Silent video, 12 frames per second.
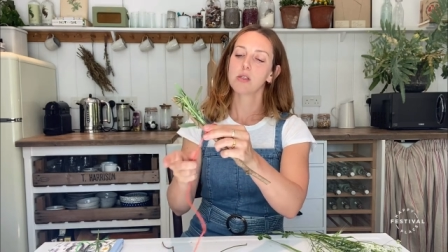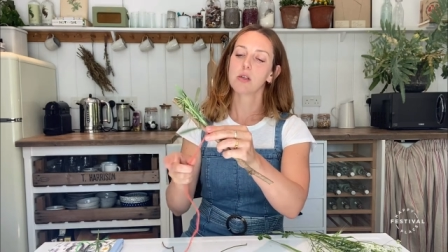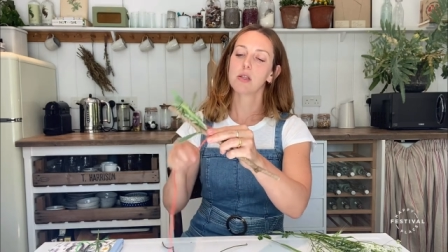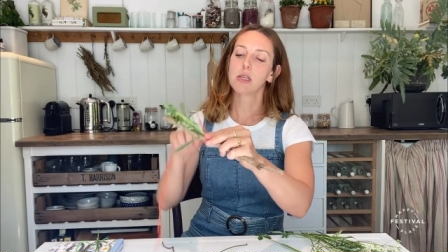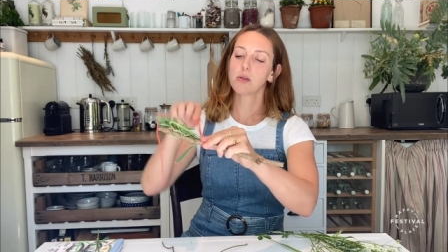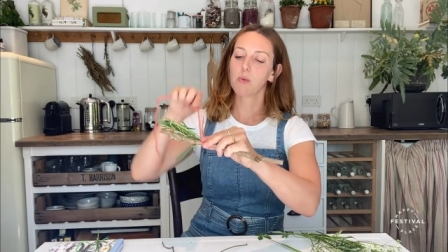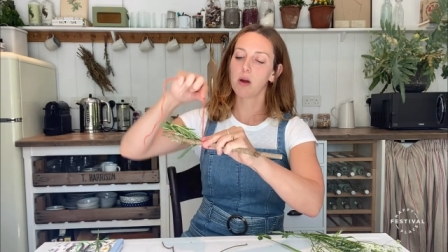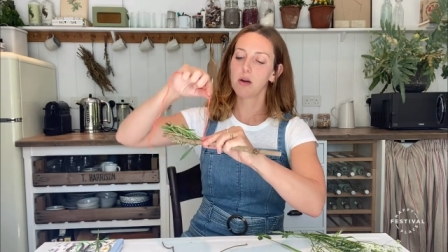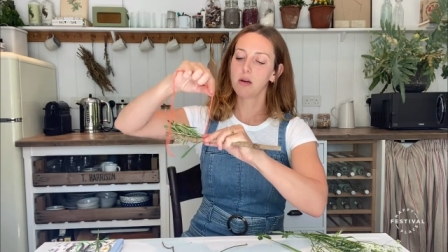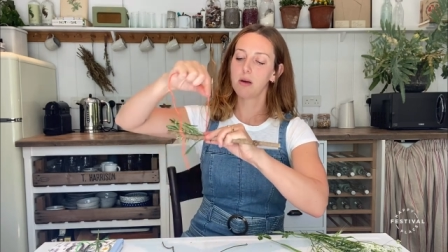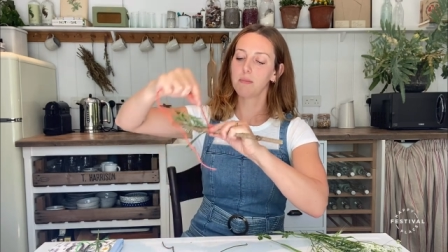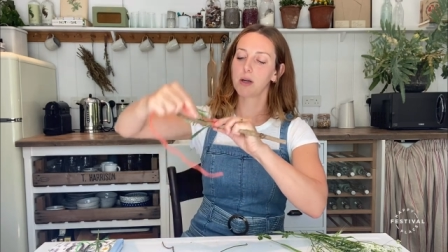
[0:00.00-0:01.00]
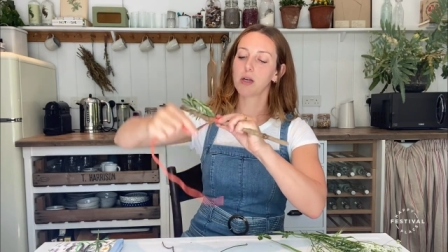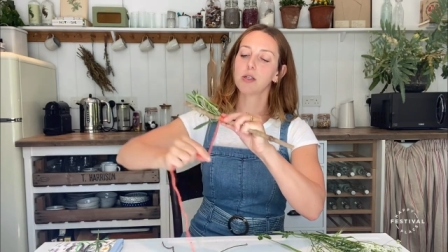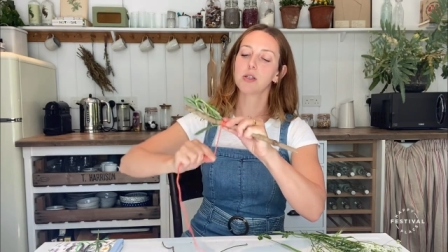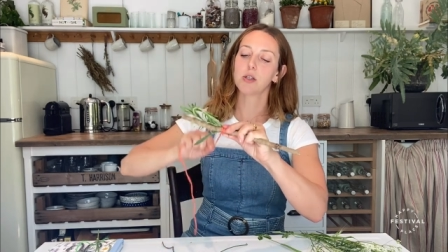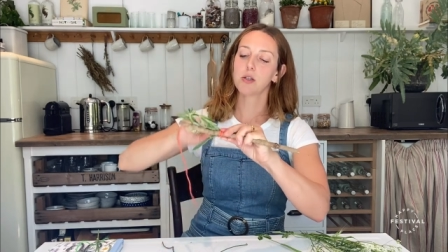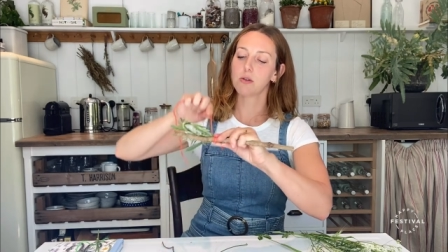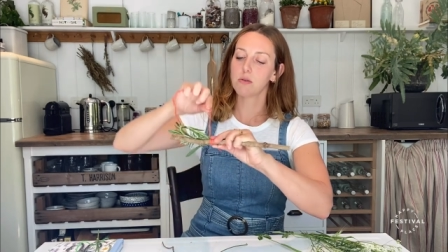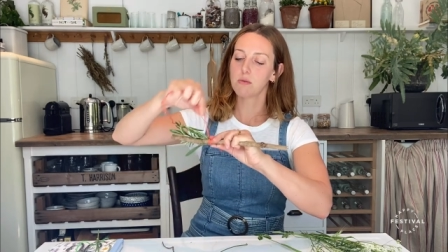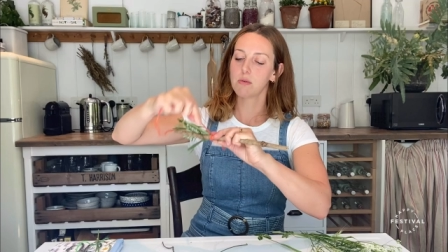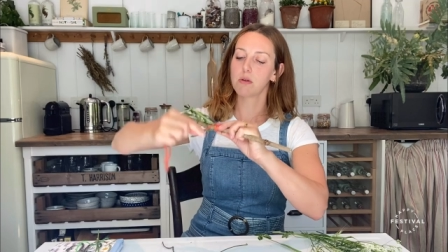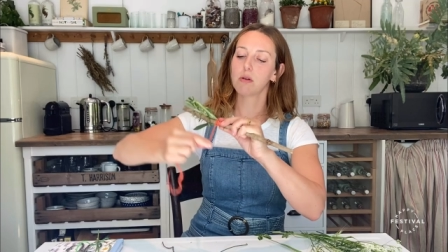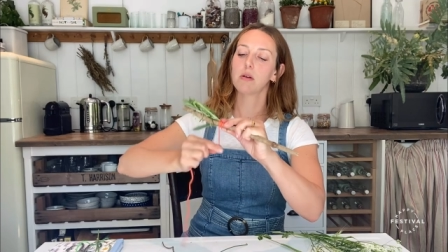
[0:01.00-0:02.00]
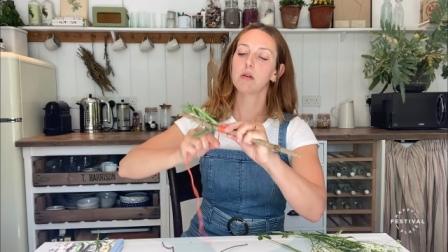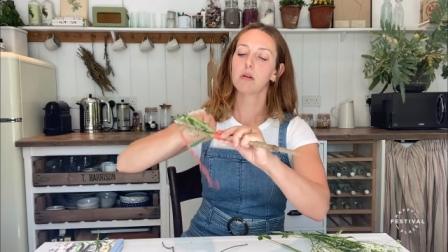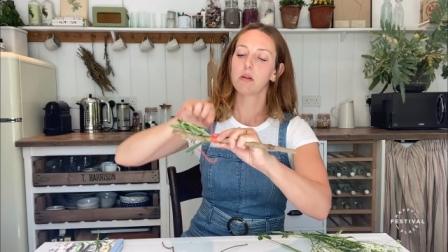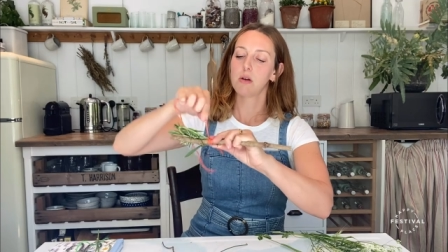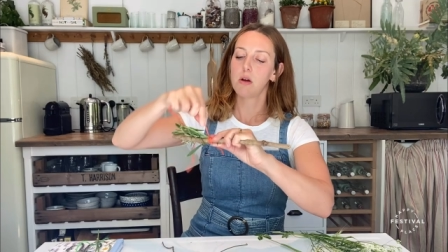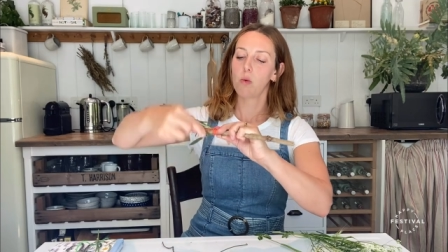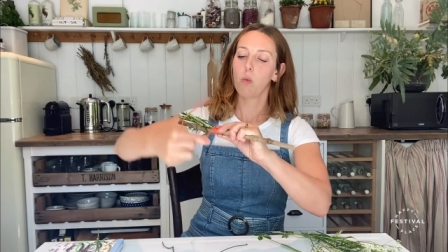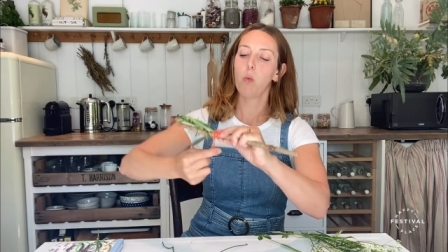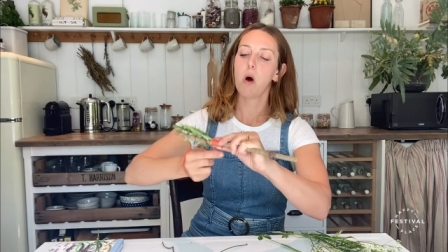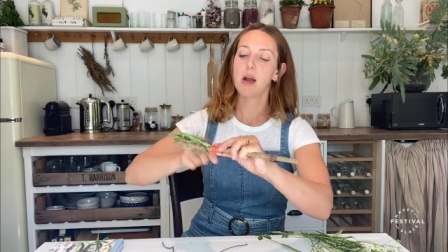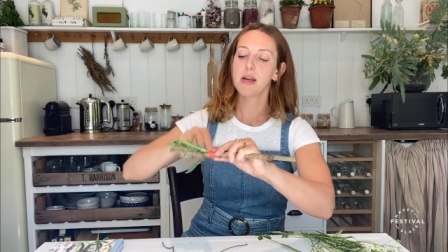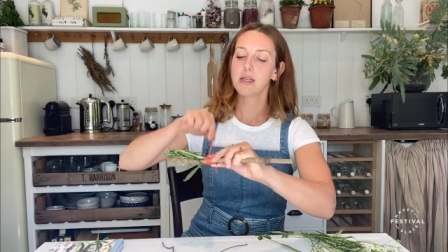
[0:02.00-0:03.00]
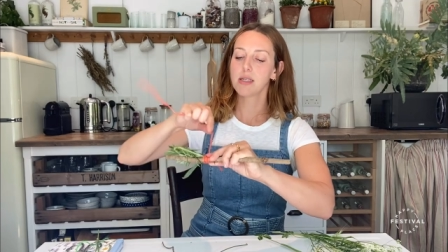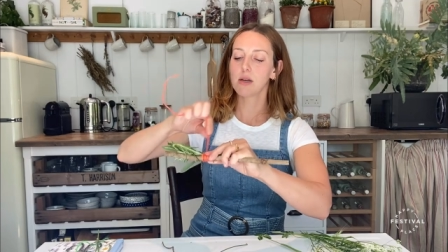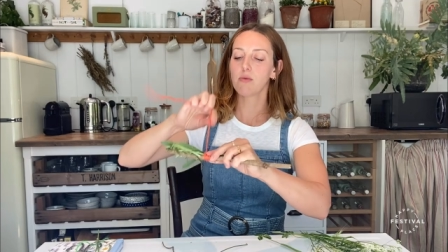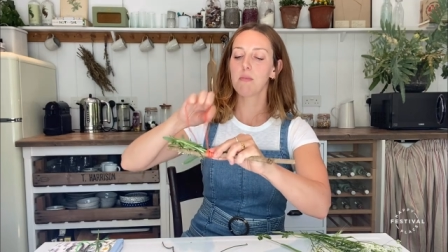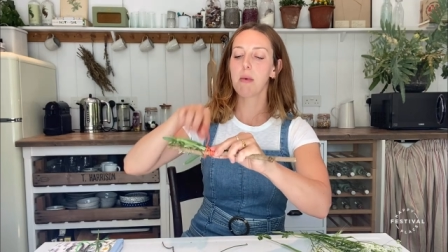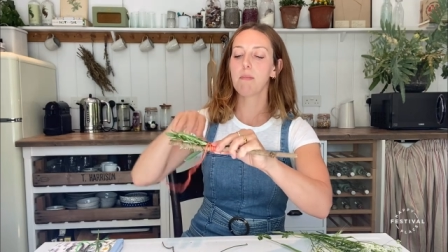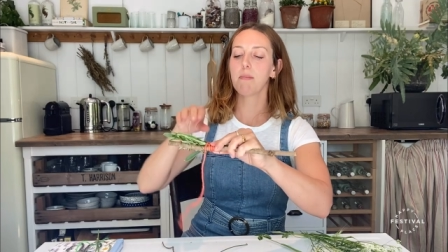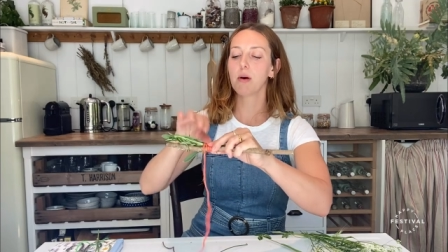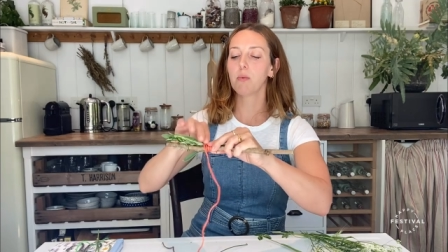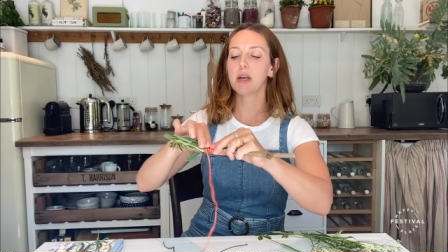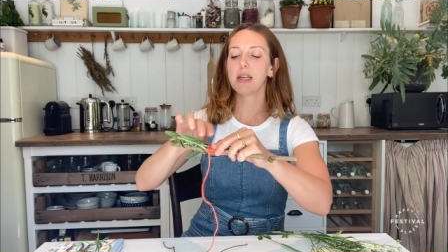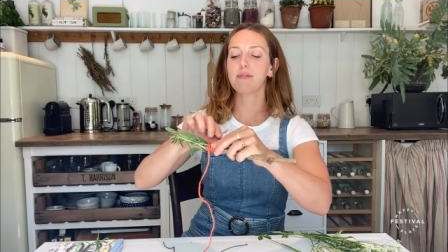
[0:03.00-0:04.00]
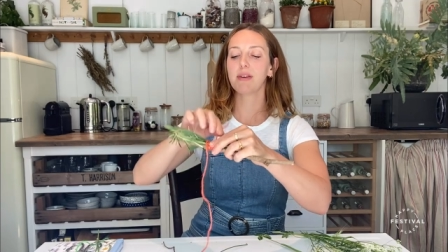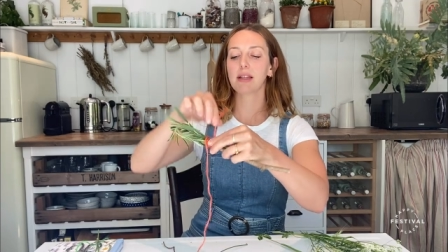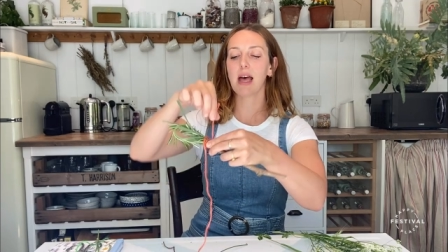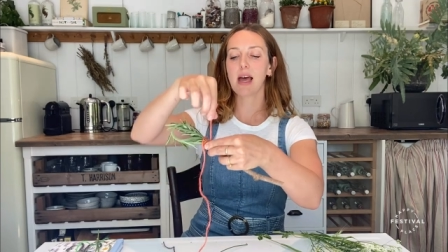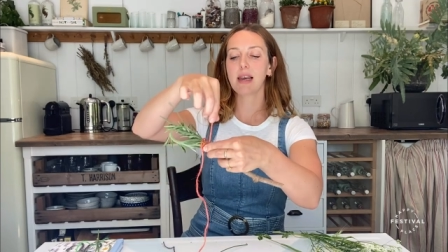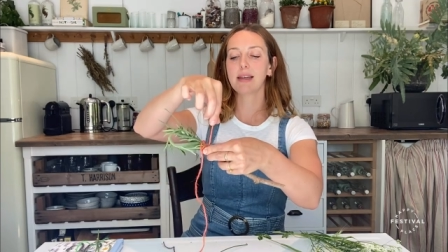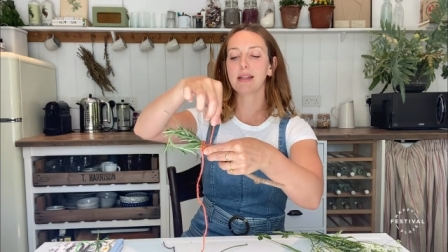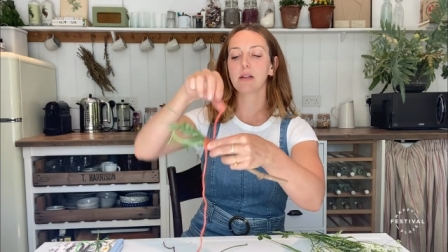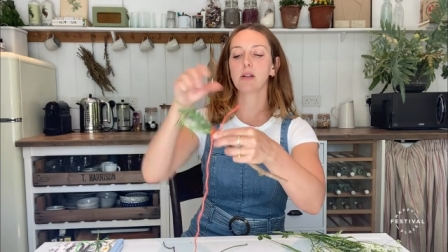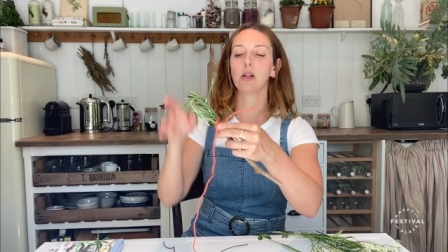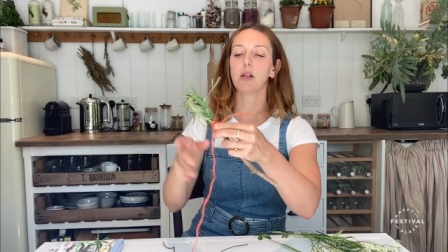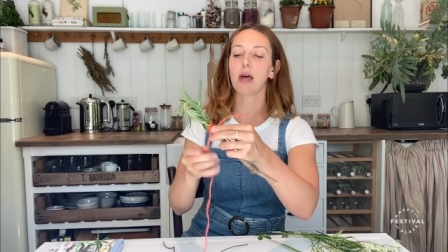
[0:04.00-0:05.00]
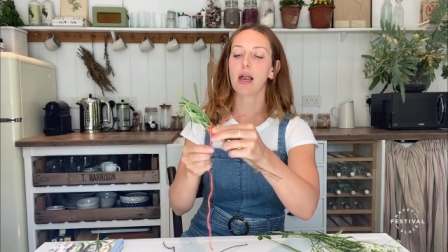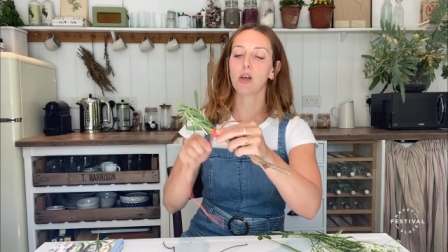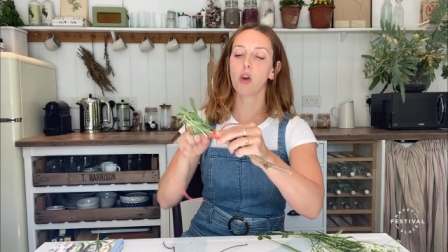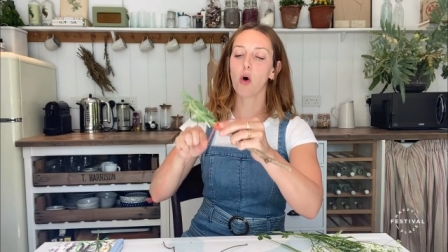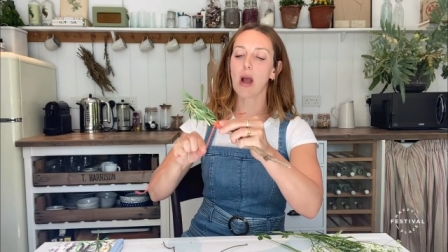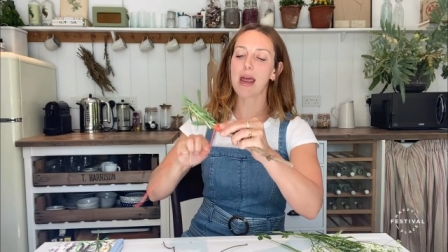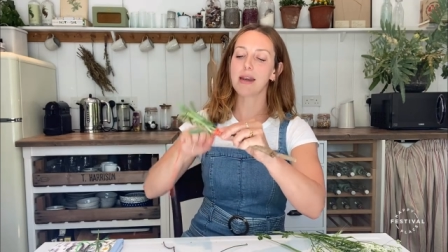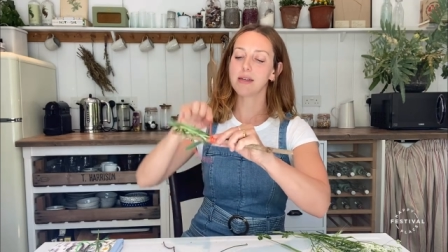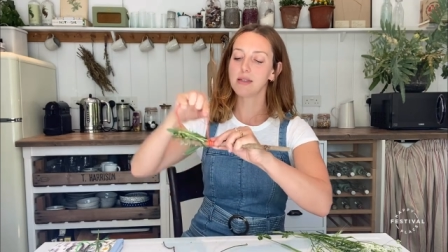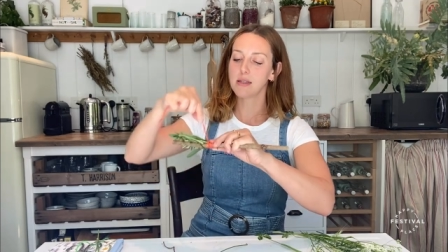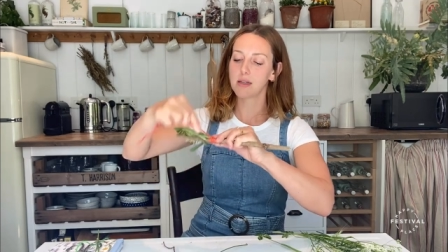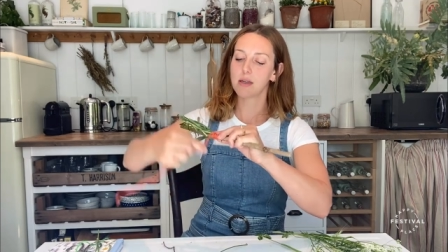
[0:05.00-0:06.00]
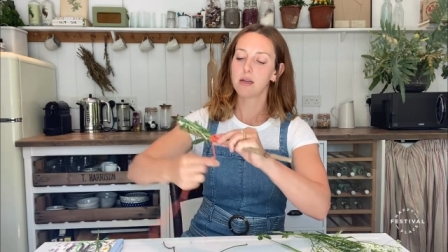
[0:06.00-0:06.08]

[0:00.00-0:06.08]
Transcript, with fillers: So this one I'm going to do wind and remember we're leaving that little that long end